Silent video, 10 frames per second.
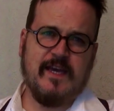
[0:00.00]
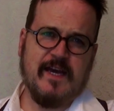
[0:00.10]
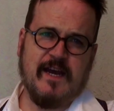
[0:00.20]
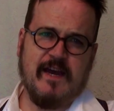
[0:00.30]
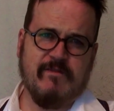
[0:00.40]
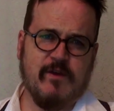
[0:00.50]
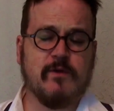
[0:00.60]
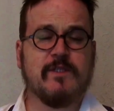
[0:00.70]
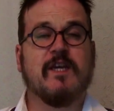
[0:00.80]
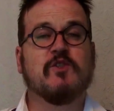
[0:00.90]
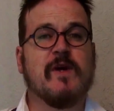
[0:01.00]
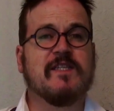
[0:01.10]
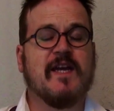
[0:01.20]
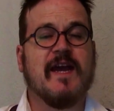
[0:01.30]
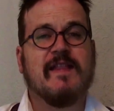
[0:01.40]
G'day viewers, it's
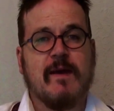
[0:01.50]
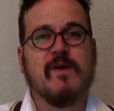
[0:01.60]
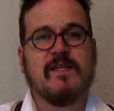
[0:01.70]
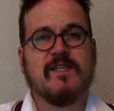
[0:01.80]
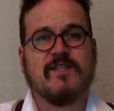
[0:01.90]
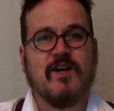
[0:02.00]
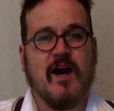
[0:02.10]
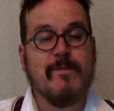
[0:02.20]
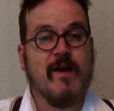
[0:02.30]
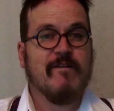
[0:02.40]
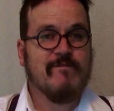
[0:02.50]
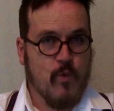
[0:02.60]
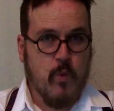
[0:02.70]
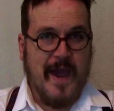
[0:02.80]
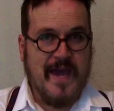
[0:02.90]
Wednesday. That means it's time
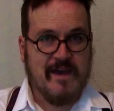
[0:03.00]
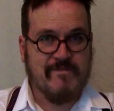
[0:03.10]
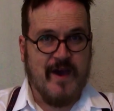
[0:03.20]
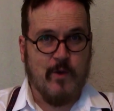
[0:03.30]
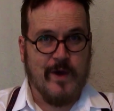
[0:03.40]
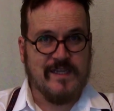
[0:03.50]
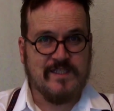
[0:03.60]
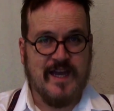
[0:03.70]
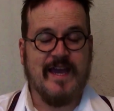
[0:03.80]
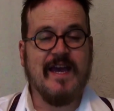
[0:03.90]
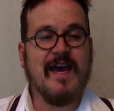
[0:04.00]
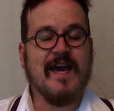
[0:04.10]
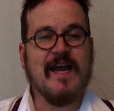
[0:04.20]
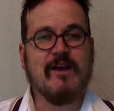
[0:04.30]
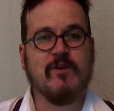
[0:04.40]
for Wanger Fat Wednesday,
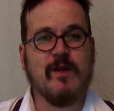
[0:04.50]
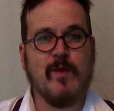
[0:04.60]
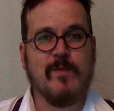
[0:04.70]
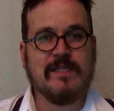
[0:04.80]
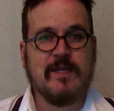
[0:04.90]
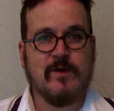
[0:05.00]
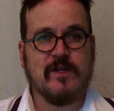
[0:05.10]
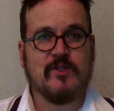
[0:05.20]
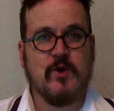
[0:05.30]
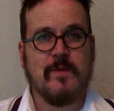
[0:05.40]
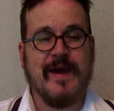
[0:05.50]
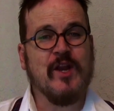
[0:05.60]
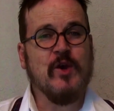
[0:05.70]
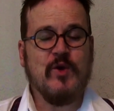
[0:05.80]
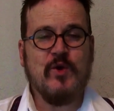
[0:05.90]
an acronym that means I'm going to talk
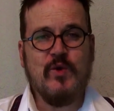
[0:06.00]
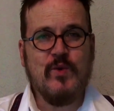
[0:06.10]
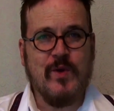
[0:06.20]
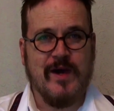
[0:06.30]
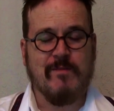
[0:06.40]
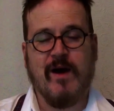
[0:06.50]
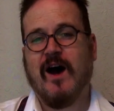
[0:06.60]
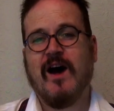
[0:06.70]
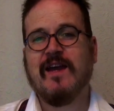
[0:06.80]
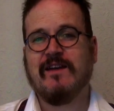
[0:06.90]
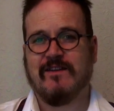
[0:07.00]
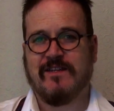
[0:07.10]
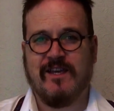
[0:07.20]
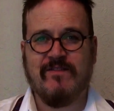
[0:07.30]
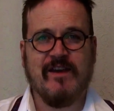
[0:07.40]
about who am I
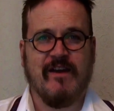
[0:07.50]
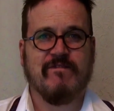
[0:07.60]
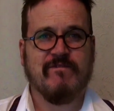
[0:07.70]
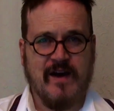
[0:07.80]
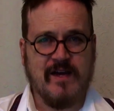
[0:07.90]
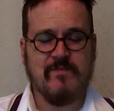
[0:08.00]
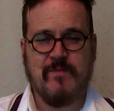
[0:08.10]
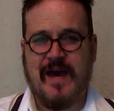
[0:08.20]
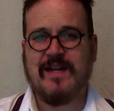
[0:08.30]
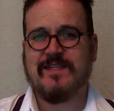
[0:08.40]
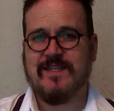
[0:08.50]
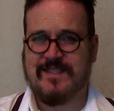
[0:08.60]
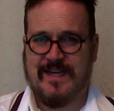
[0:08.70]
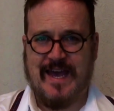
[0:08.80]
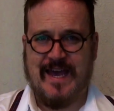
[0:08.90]
not giving a fuck about
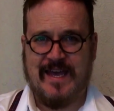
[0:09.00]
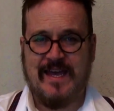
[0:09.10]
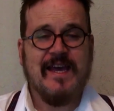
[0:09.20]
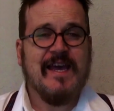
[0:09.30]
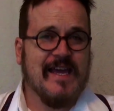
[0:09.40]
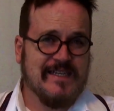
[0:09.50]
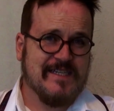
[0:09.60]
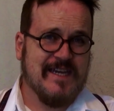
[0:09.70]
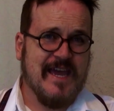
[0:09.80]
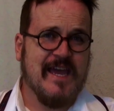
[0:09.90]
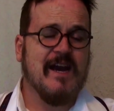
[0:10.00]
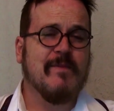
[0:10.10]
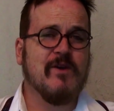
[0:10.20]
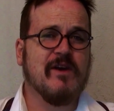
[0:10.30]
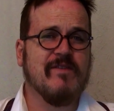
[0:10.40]
today. And today,
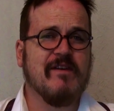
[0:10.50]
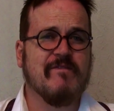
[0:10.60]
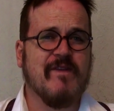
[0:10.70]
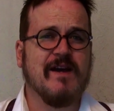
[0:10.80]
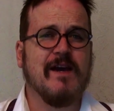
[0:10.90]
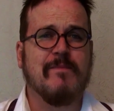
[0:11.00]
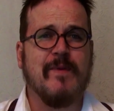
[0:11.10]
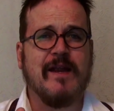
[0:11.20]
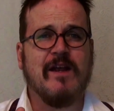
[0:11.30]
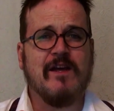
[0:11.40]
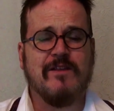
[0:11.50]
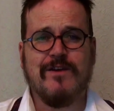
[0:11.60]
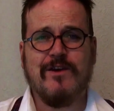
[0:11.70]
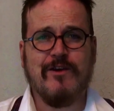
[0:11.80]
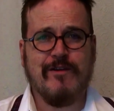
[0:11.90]
I'm not giving a fuck about
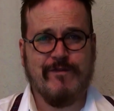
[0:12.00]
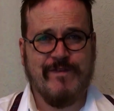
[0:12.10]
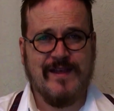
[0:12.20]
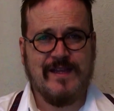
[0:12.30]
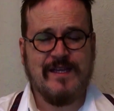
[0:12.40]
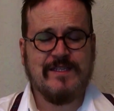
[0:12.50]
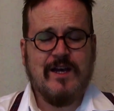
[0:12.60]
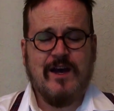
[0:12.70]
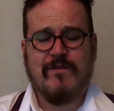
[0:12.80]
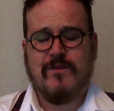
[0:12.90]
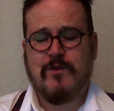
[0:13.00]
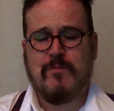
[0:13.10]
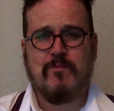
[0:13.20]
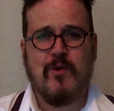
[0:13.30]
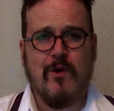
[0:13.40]
the hurt feelings of all
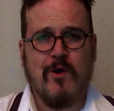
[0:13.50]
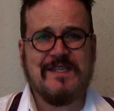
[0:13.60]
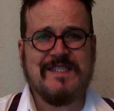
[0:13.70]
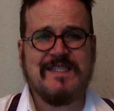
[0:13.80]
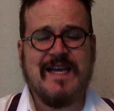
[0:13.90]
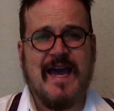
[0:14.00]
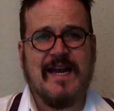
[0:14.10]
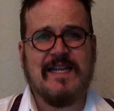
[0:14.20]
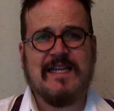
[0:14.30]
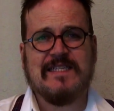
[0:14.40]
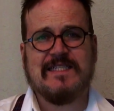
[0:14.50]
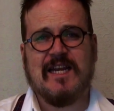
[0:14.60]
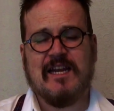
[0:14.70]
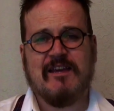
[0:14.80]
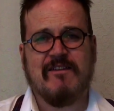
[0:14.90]
the poor, sad, little,
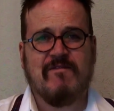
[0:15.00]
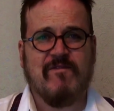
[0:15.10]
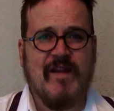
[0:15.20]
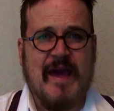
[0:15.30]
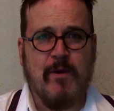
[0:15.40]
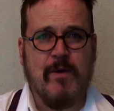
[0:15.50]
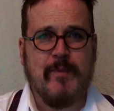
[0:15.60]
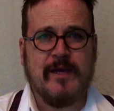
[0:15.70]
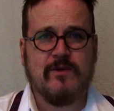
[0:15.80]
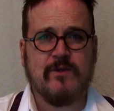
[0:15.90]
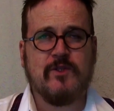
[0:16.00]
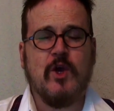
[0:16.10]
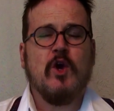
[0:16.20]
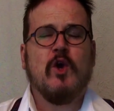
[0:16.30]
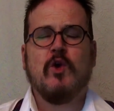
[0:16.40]
delicate flower petals
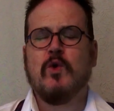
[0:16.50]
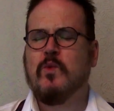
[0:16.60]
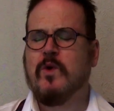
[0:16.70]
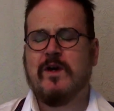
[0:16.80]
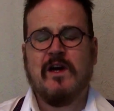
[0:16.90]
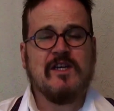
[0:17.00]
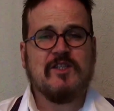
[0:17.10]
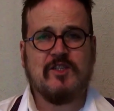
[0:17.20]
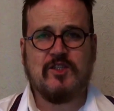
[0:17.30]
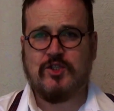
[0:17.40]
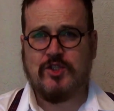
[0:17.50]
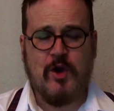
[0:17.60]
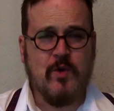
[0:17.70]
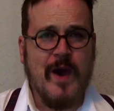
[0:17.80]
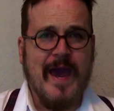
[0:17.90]
who were
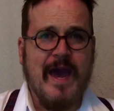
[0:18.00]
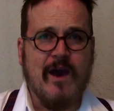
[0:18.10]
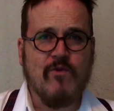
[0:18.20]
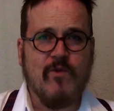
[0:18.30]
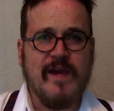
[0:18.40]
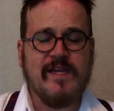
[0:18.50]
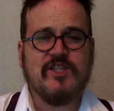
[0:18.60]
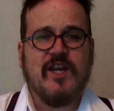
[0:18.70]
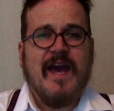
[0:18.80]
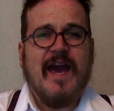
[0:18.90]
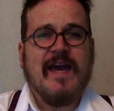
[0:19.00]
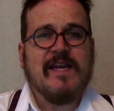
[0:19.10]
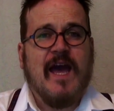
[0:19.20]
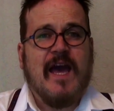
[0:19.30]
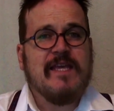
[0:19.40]
so outraged
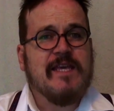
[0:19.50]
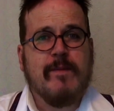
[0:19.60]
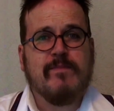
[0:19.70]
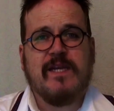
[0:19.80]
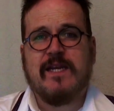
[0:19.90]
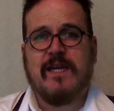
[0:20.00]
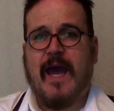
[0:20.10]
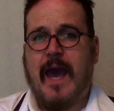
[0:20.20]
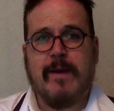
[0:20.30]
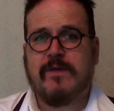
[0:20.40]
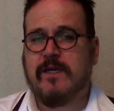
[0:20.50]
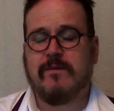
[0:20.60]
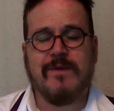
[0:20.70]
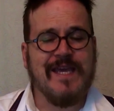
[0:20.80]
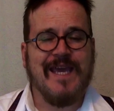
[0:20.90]
at Yassmin
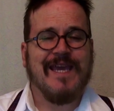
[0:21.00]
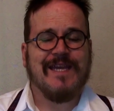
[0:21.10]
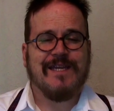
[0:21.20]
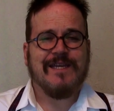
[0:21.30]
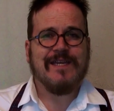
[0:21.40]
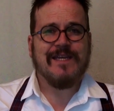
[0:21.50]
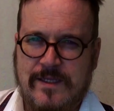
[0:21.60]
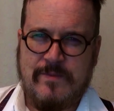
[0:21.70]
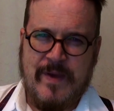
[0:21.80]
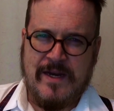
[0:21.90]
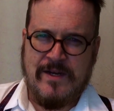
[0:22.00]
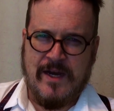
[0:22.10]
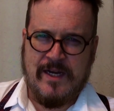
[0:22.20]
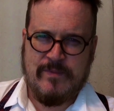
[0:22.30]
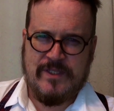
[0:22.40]
Abdel-Magied. There's about a
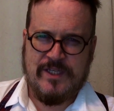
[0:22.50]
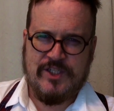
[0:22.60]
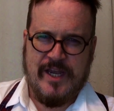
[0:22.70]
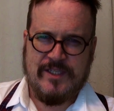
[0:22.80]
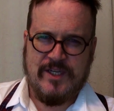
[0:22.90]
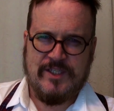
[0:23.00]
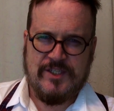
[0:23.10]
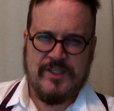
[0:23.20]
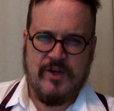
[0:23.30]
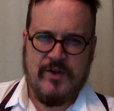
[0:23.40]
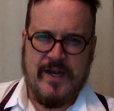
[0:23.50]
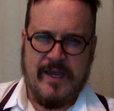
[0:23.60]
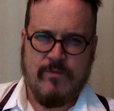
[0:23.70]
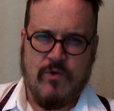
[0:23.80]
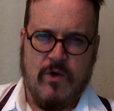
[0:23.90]
90% chance I just said her
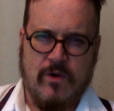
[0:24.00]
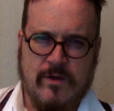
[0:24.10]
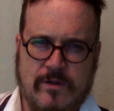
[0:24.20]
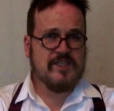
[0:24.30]
name wrong.